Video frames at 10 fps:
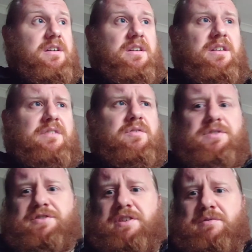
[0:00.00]
You know, if you
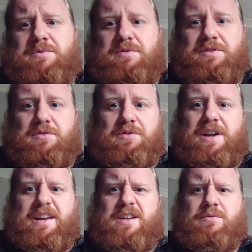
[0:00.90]
want to show up to a door
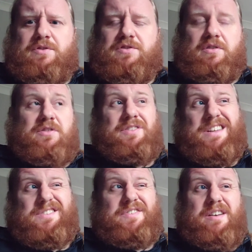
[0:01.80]
naked with a shotgun,
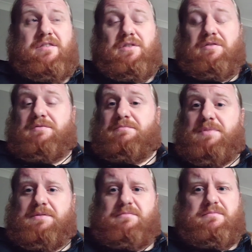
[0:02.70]
that's fair enough.
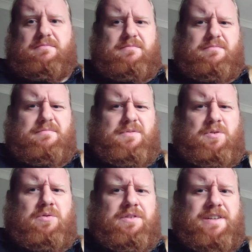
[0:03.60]
But
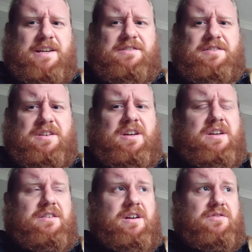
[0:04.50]
all it takes is a,
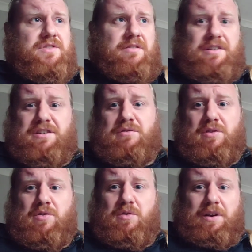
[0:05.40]
no, sorry, do
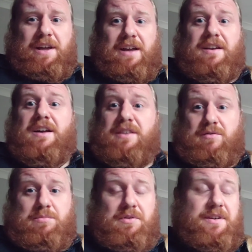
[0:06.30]
not call again, and they
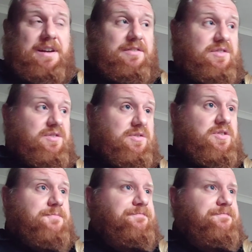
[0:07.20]
will put you down as such.